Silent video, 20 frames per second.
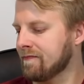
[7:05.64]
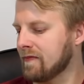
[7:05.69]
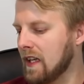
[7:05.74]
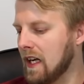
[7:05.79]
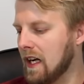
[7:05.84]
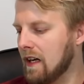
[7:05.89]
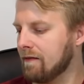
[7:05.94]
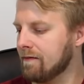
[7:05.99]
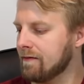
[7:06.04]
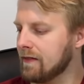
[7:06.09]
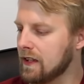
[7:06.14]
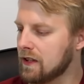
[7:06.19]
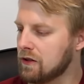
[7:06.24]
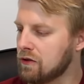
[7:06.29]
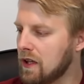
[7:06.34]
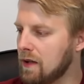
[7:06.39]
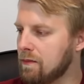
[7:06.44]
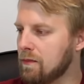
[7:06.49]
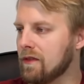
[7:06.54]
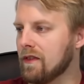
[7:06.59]
yeah, let's
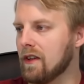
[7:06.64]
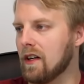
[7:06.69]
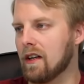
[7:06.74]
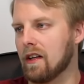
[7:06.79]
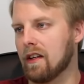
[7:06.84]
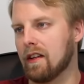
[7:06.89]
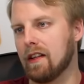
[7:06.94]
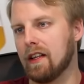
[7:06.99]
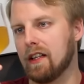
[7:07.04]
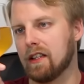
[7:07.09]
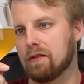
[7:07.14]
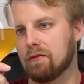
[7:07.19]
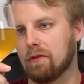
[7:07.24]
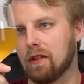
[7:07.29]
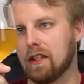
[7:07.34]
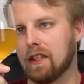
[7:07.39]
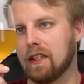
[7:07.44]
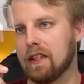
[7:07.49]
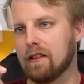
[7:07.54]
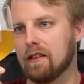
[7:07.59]
try and move on to this
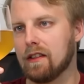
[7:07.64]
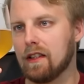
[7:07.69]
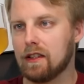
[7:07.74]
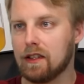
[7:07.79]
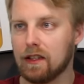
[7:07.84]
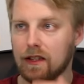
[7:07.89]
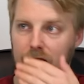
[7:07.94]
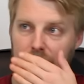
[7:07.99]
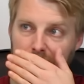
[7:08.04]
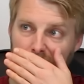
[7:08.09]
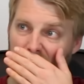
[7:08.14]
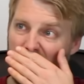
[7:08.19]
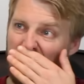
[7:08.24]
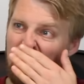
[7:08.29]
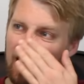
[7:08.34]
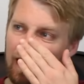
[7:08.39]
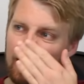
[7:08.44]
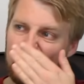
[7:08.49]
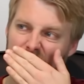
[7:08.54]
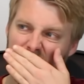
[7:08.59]
one here. This is
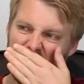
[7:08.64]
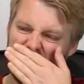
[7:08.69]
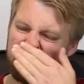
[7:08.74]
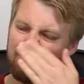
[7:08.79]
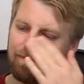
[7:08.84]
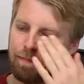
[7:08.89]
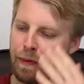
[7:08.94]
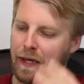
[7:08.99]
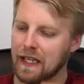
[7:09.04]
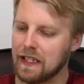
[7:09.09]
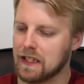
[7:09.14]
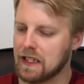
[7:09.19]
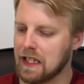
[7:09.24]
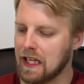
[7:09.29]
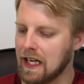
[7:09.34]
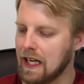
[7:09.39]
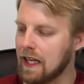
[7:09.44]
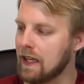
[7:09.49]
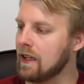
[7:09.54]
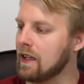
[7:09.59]
not the best
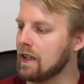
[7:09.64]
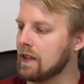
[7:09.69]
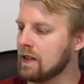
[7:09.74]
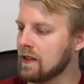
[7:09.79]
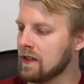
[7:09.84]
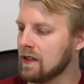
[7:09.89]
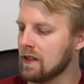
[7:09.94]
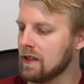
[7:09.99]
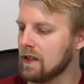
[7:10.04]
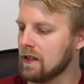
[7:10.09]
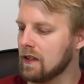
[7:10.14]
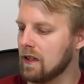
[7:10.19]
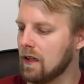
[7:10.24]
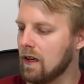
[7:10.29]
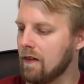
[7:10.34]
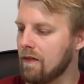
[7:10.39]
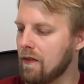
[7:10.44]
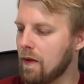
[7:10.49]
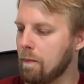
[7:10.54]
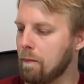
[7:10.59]
head
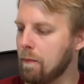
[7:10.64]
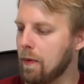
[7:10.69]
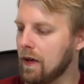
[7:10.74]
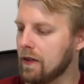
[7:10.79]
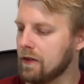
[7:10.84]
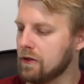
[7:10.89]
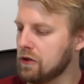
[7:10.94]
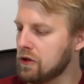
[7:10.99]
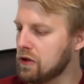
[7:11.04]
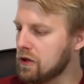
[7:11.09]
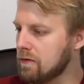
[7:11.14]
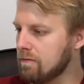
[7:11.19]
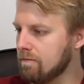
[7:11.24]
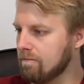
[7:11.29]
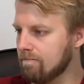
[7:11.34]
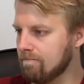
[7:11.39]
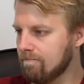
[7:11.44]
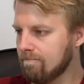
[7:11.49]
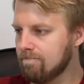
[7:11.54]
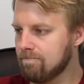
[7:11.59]
of the bunch.
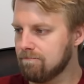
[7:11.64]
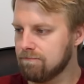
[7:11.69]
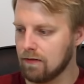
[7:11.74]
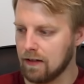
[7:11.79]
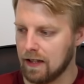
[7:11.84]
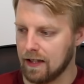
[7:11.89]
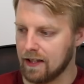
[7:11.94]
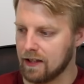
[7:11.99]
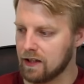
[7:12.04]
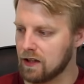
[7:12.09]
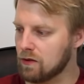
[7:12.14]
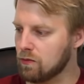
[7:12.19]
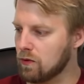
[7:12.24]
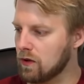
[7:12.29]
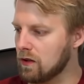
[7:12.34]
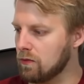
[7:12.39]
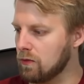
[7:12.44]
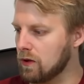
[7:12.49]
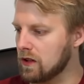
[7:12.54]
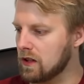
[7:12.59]
And this is
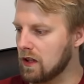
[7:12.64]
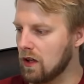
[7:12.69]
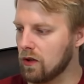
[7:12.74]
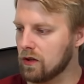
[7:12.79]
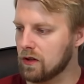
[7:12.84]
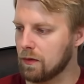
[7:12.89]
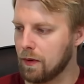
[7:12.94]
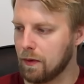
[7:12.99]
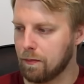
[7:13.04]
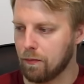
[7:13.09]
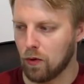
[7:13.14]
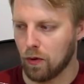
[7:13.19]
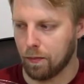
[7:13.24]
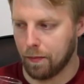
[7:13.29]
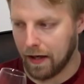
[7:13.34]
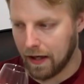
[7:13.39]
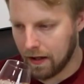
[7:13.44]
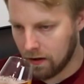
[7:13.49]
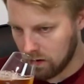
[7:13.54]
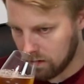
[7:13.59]
one of the ones that looks a bit more
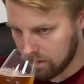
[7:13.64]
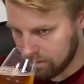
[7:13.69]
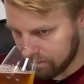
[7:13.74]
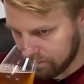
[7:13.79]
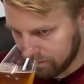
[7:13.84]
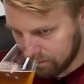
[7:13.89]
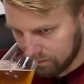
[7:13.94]
pale.